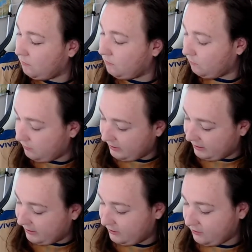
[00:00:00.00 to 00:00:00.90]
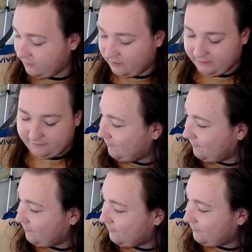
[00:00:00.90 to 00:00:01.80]
Yeah, it is 05.
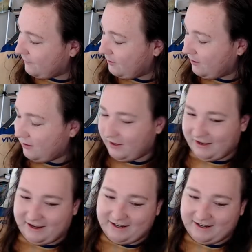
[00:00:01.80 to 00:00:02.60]
And